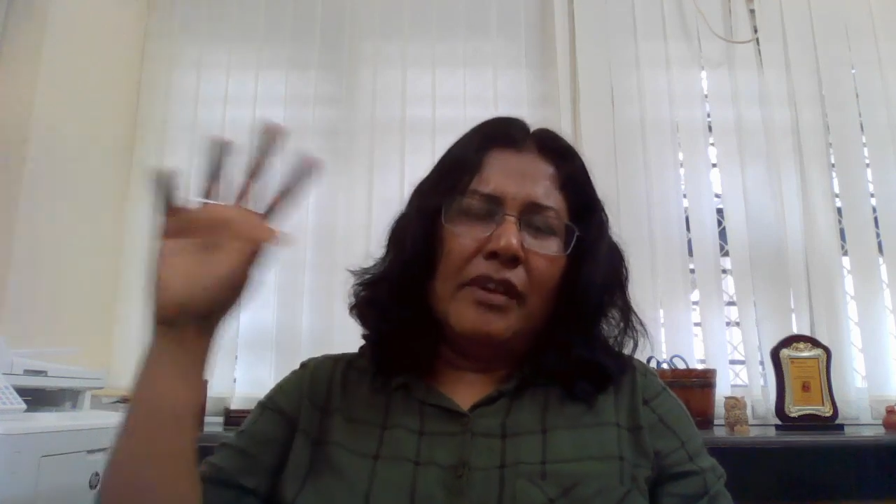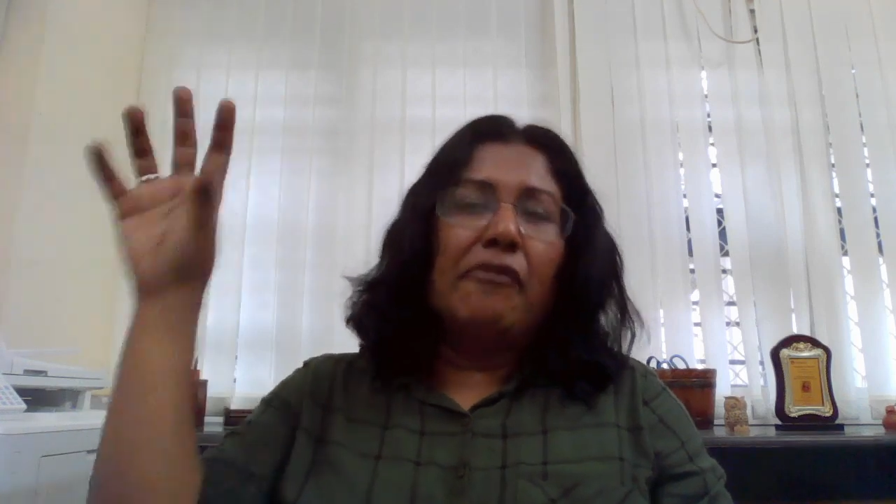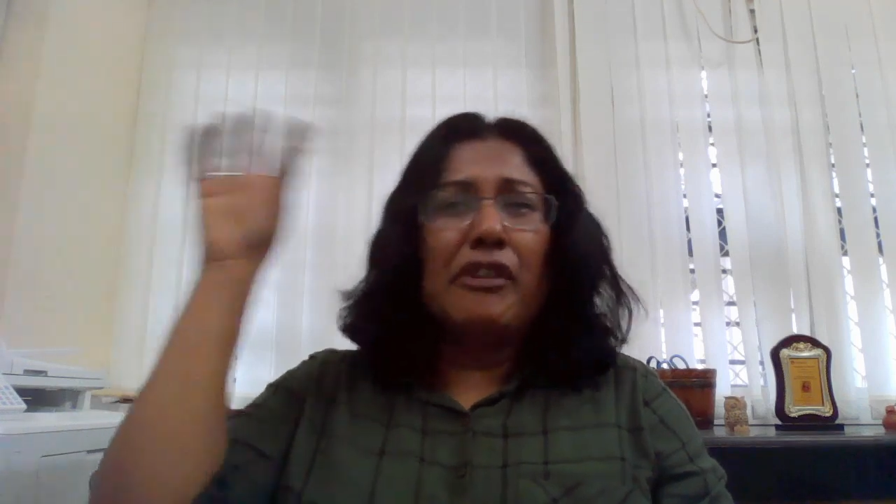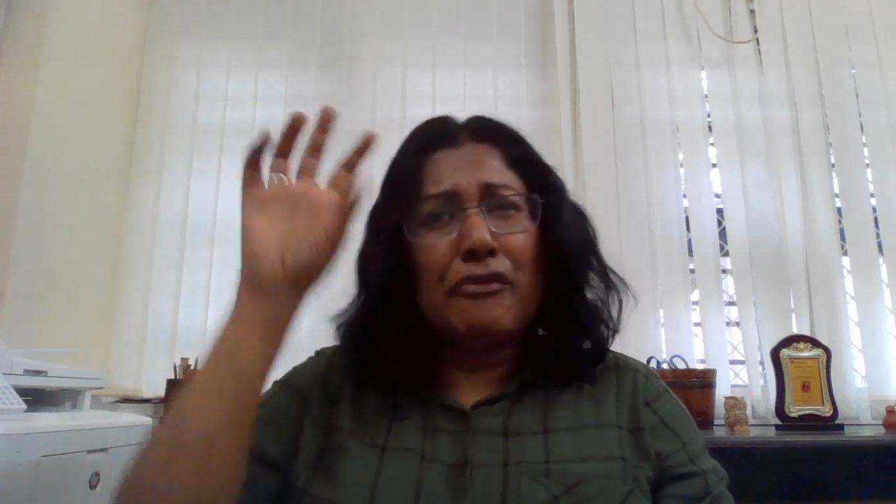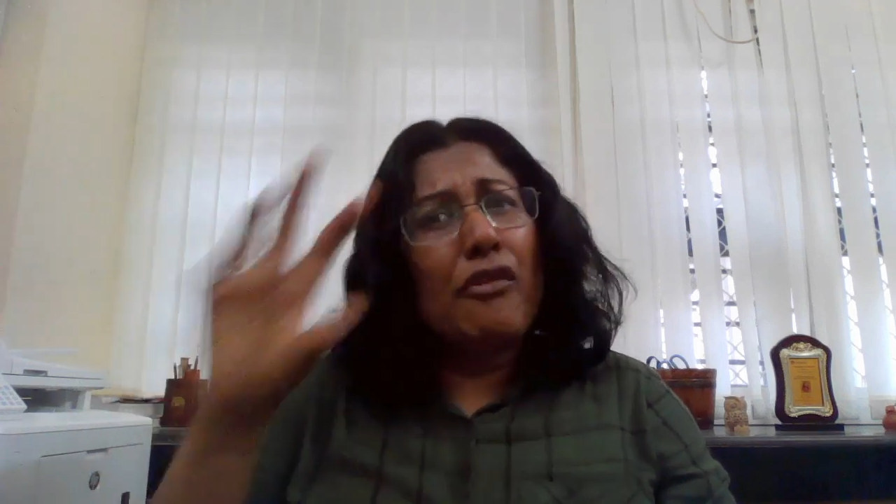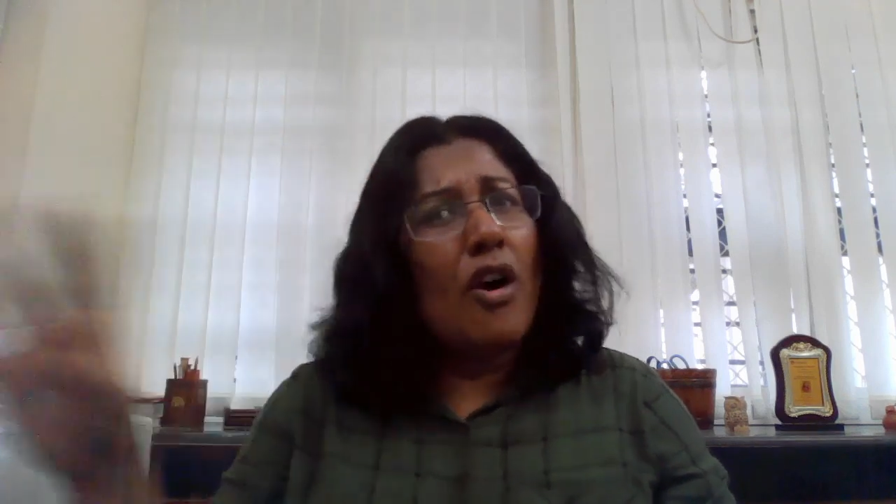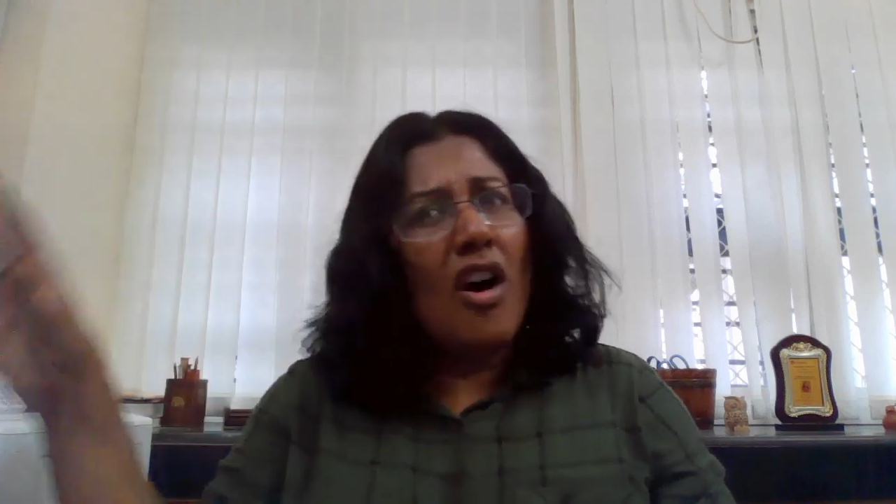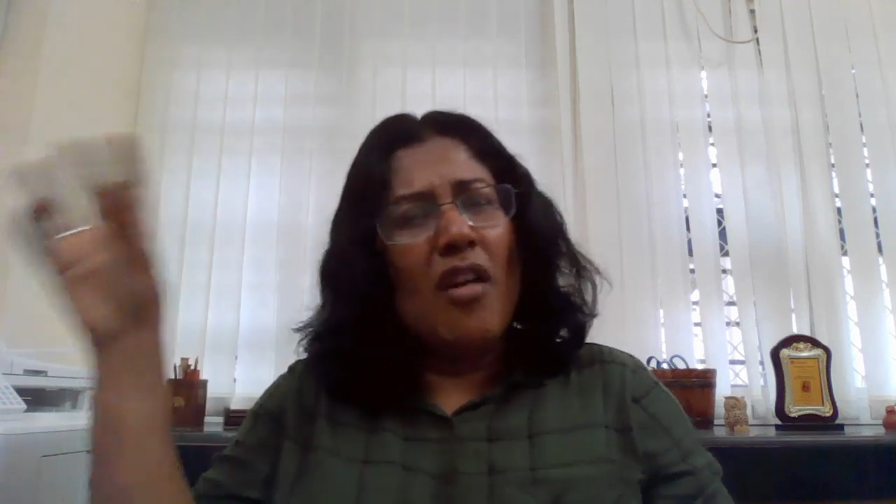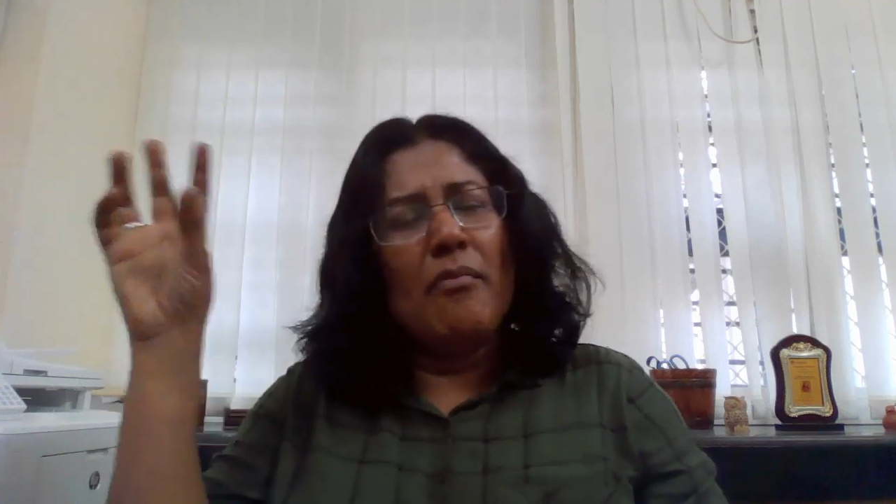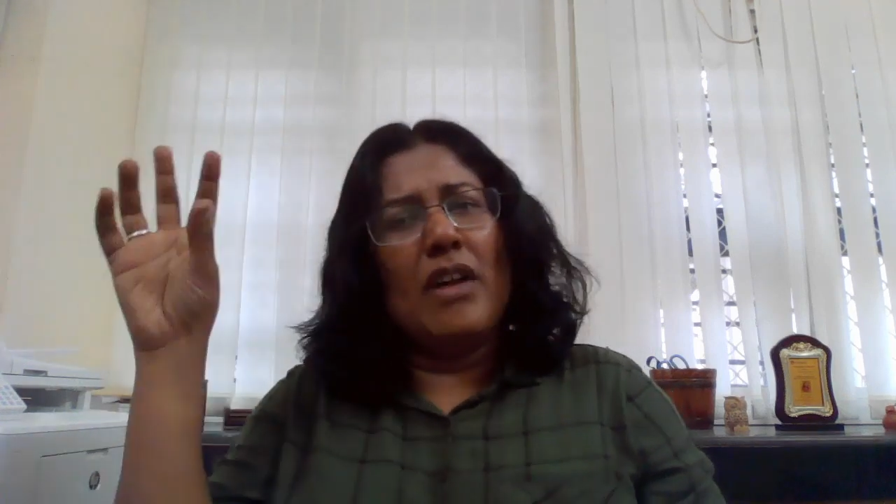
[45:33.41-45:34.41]

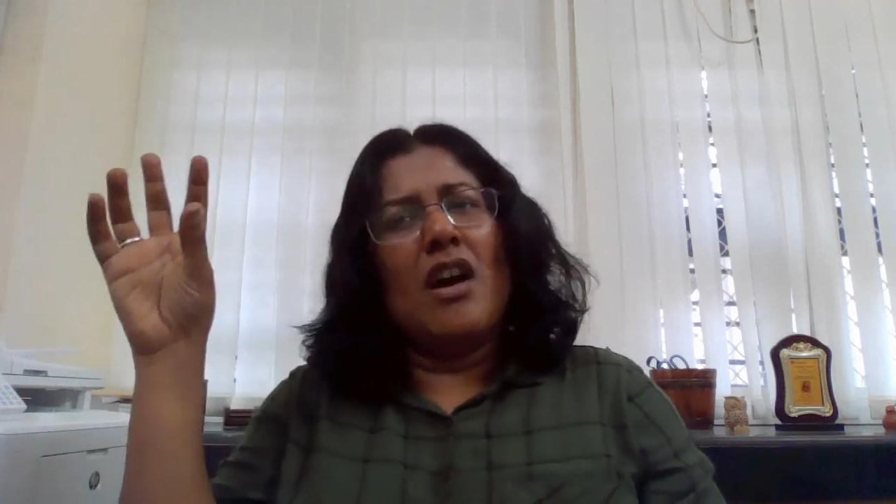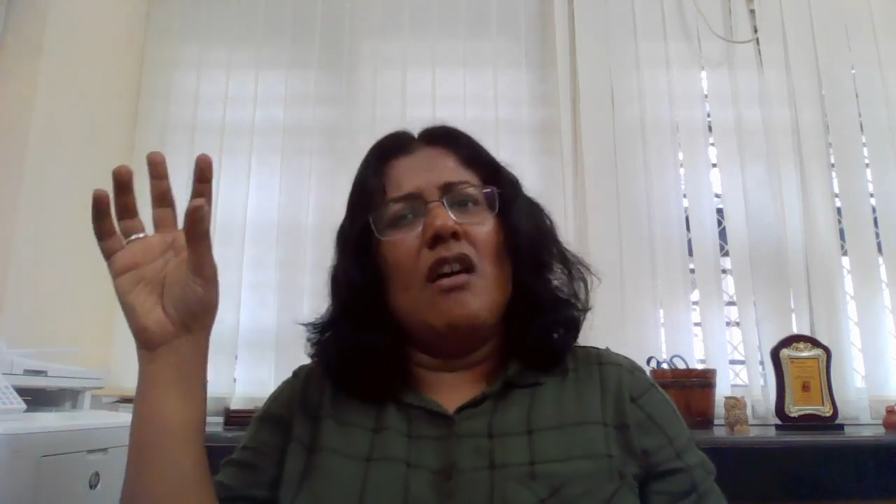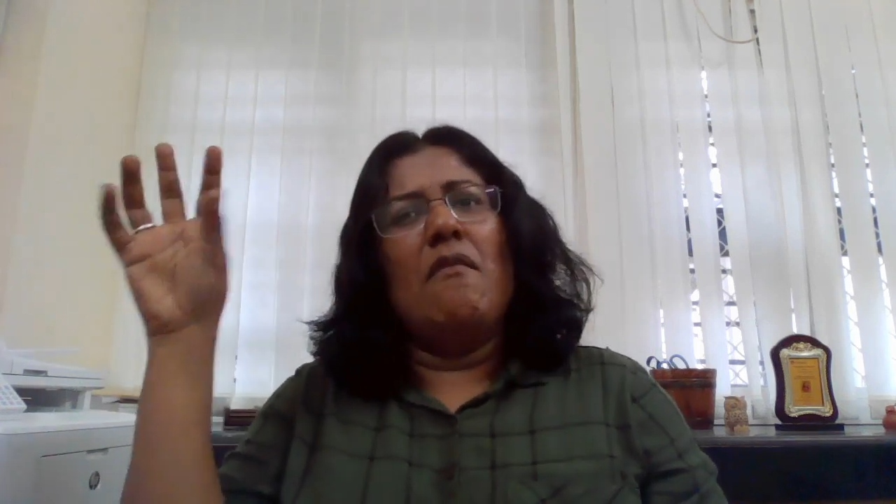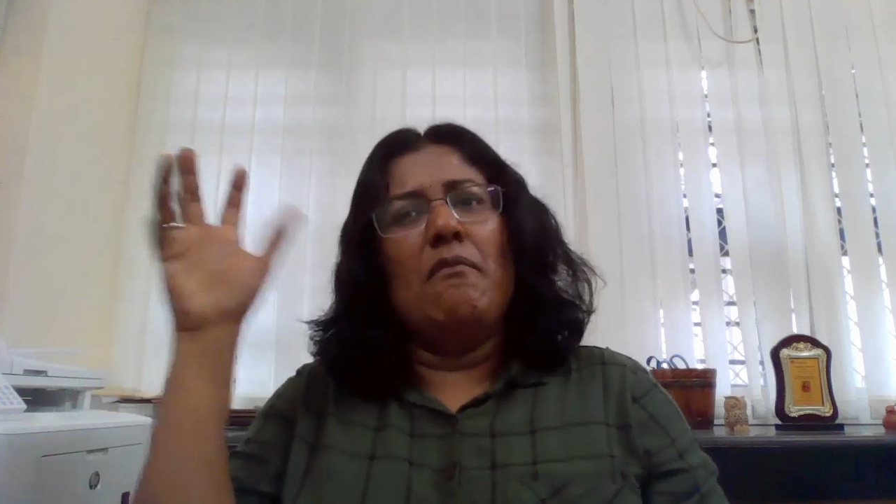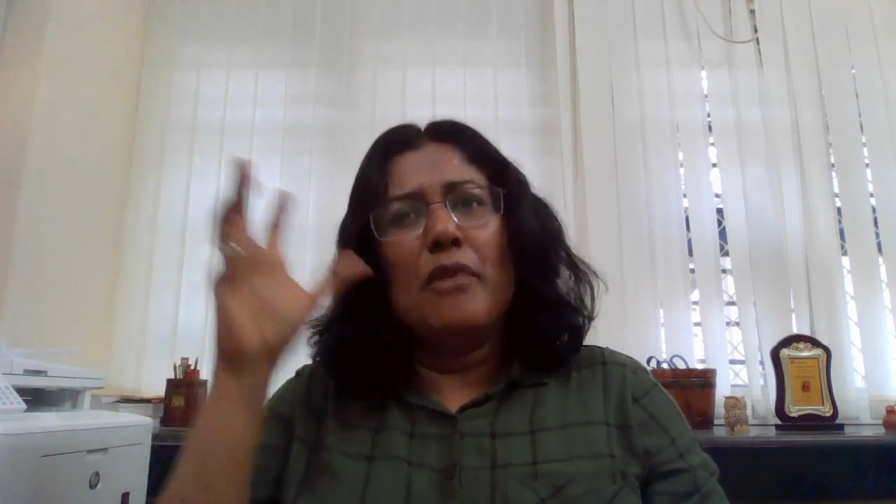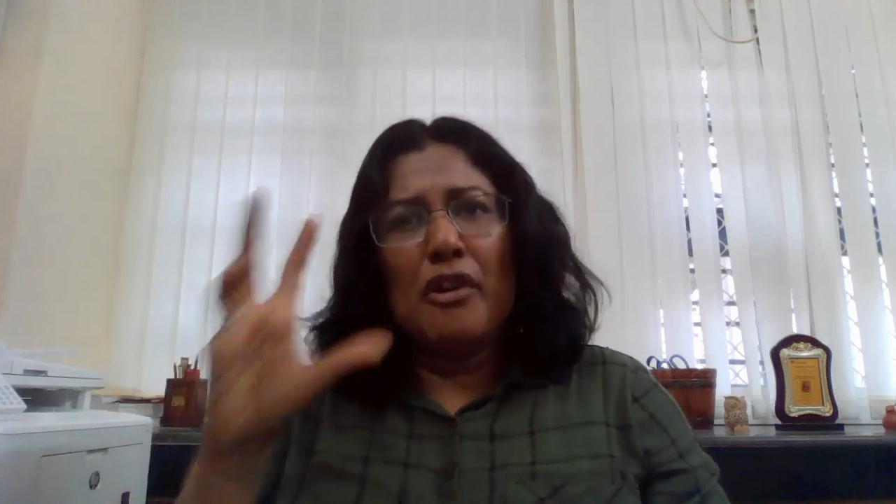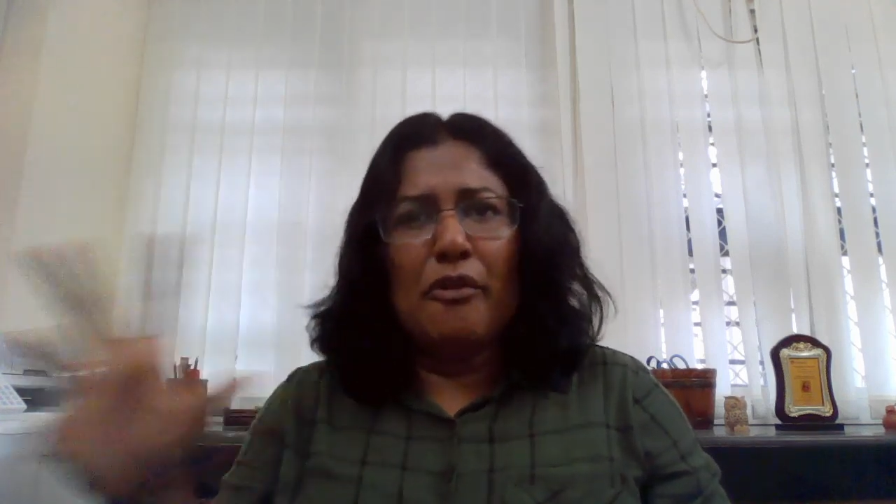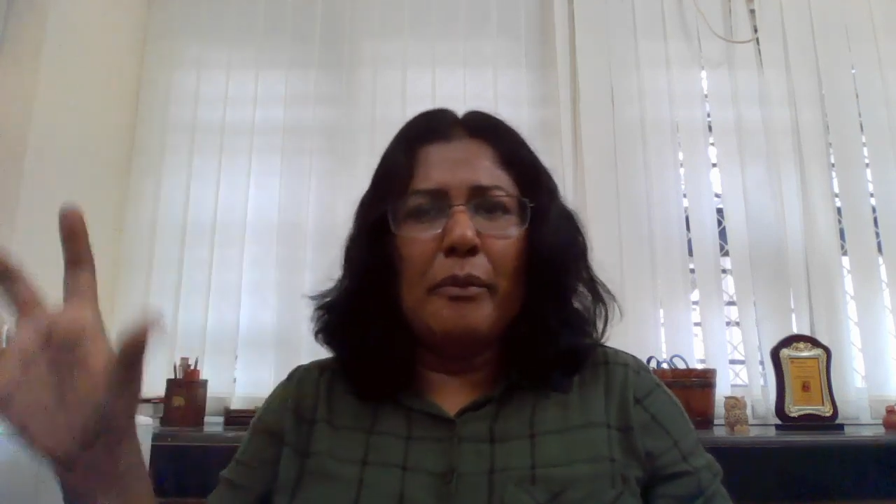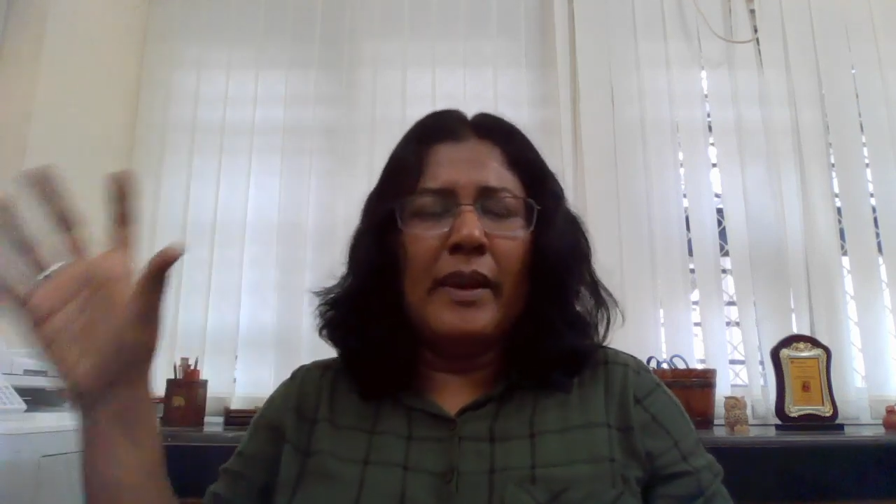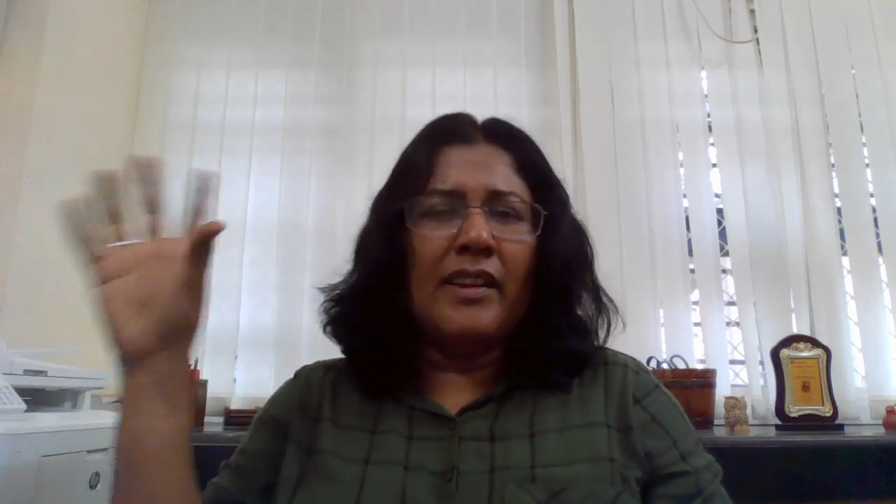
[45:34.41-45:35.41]
reform
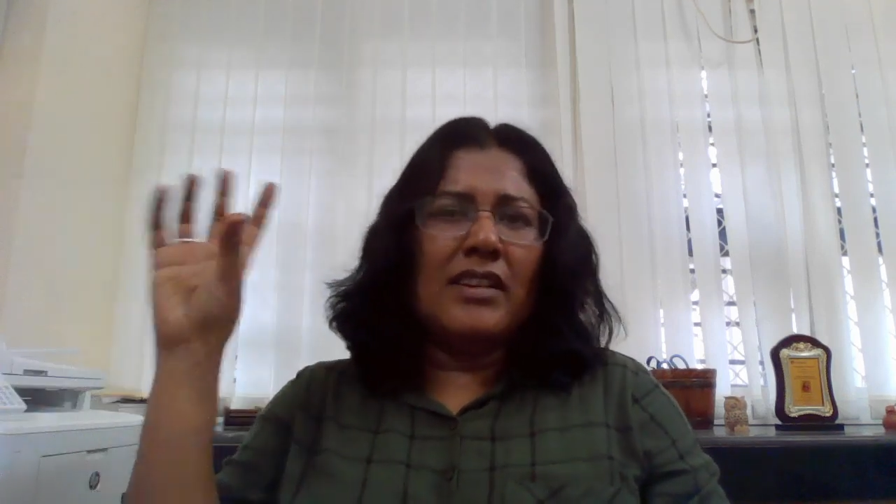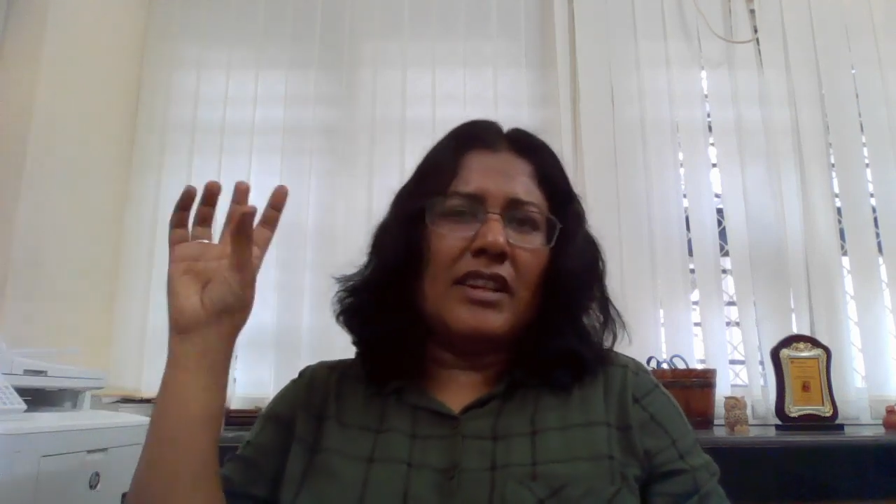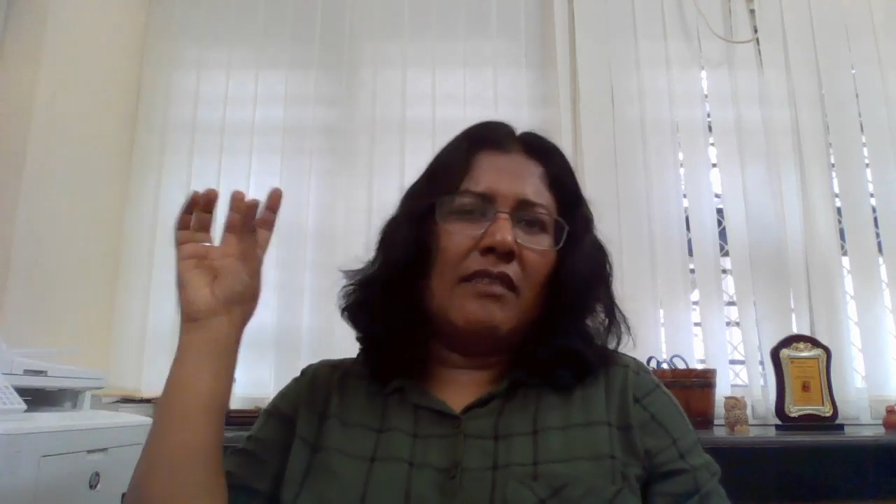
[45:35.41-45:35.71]
movement,